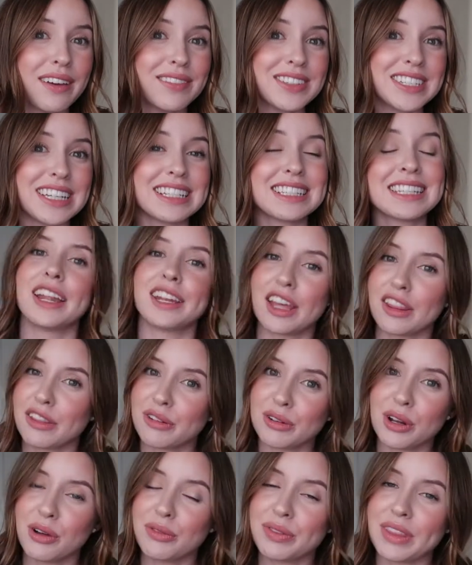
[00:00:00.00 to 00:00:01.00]
loved it.
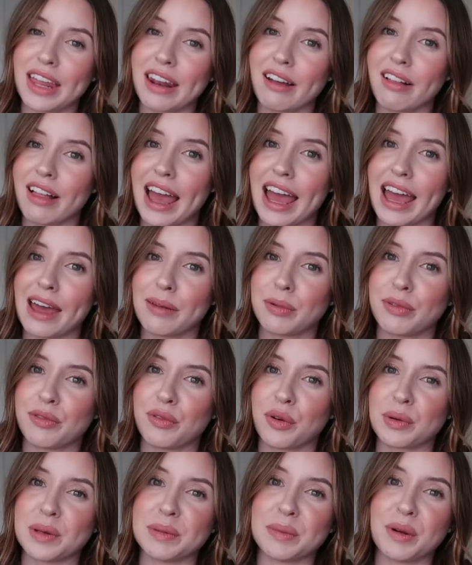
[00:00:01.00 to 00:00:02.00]
Another note that I'll add
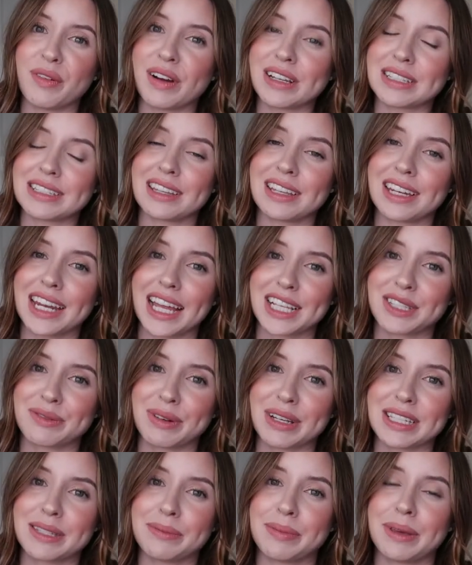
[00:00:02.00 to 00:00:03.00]
before we move on to the next
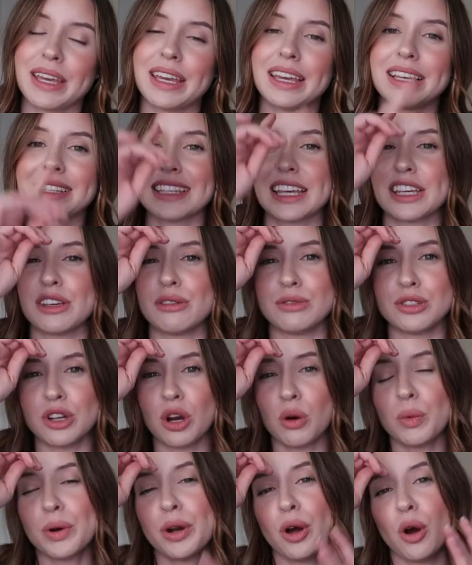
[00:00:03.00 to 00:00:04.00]
recipe is that you
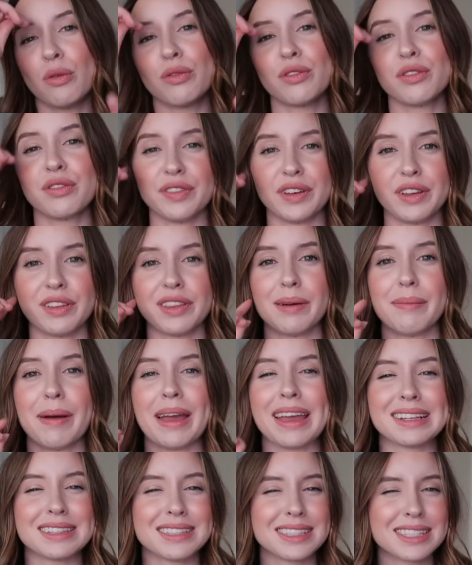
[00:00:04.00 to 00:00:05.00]
don't want to overfill them. I
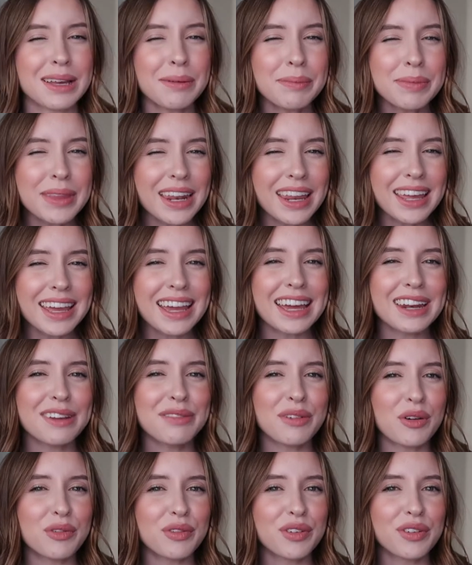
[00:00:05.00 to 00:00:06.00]
had some that I
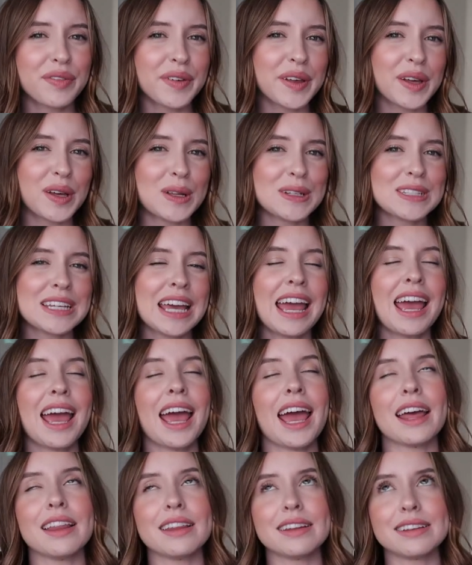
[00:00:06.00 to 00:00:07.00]
kind of overfilled
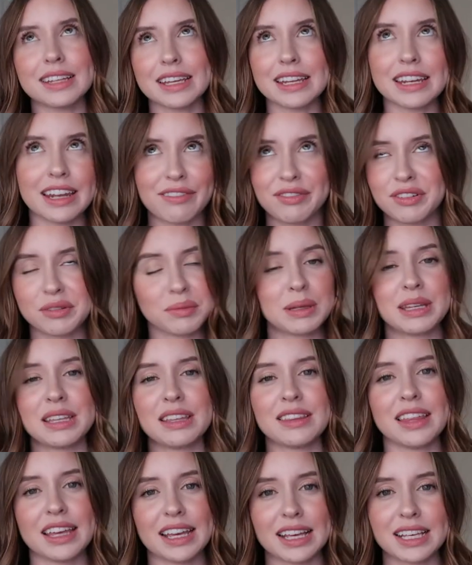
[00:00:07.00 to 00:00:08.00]
and
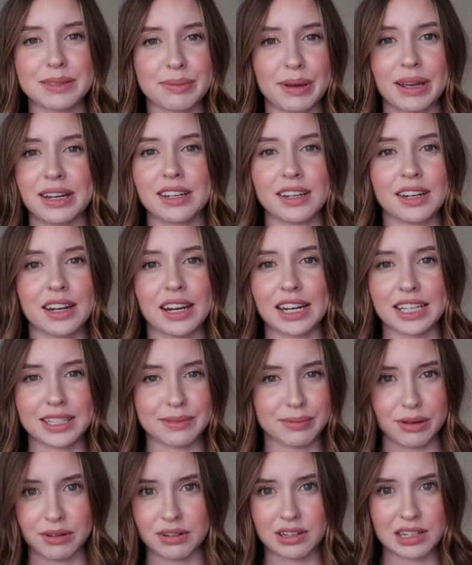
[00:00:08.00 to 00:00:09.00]
inevitably they expanded and
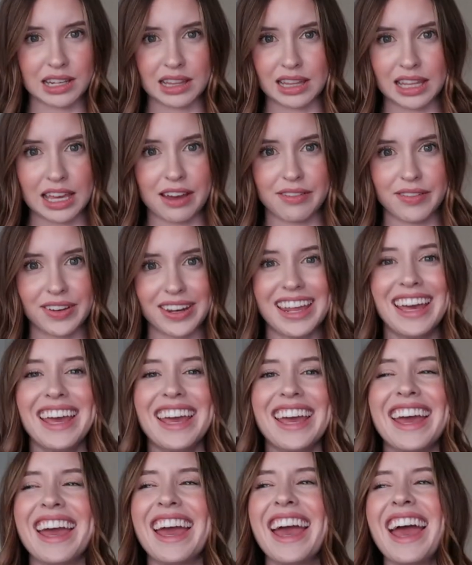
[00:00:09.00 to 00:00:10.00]
exploded in the oven.
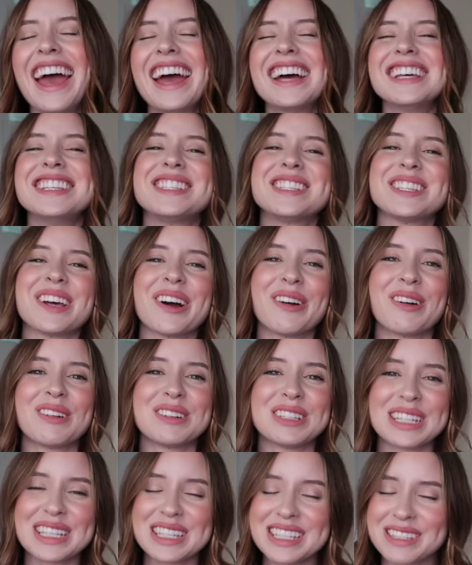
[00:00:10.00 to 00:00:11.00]
So
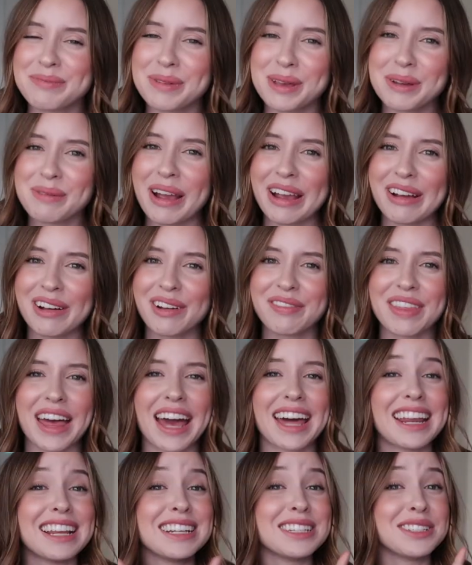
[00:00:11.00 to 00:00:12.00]
just be aware of
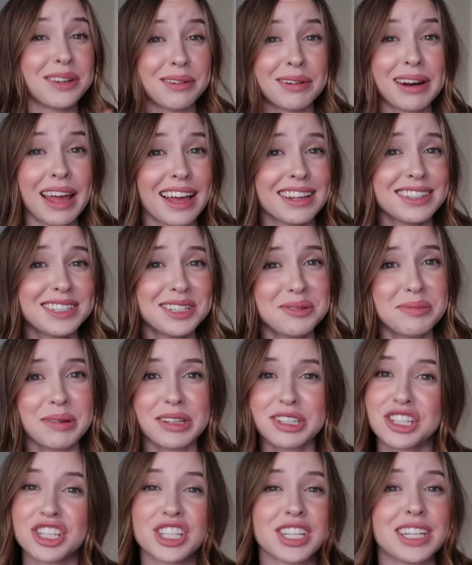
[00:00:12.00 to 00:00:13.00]
that and don't add too
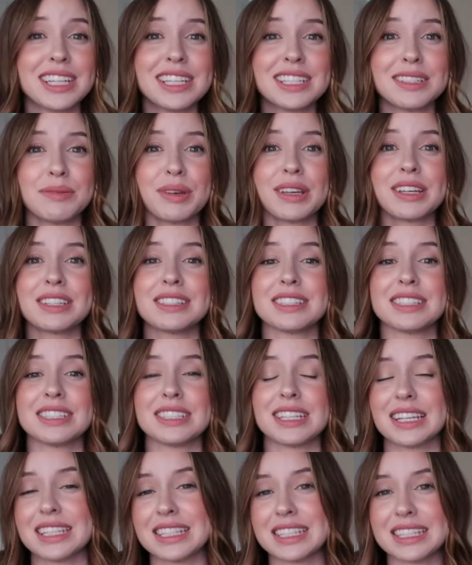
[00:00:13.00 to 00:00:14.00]
much cheese because it
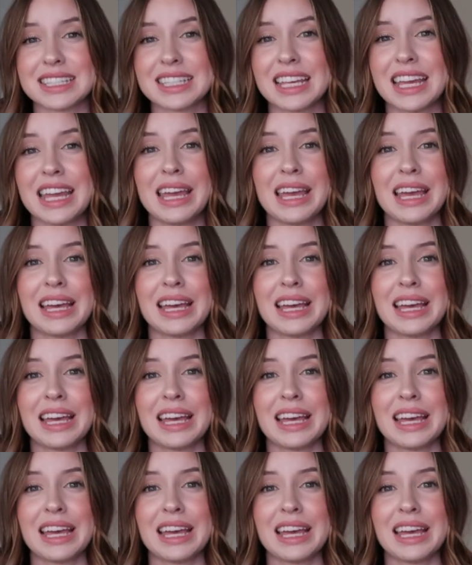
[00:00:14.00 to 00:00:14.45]
does